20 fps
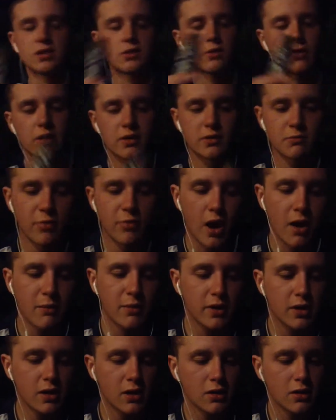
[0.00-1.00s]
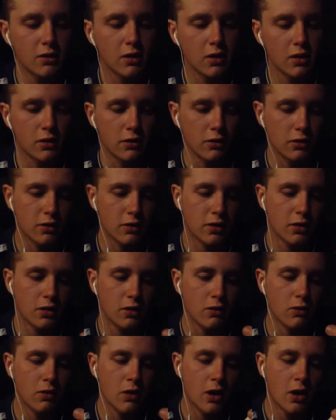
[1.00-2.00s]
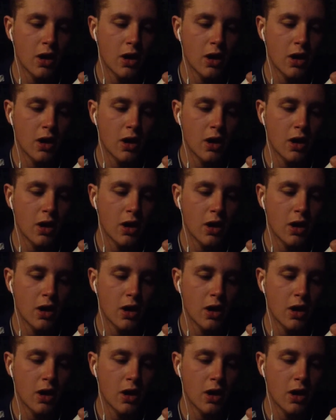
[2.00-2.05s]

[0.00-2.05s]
quick, pop it in, and you're good to go.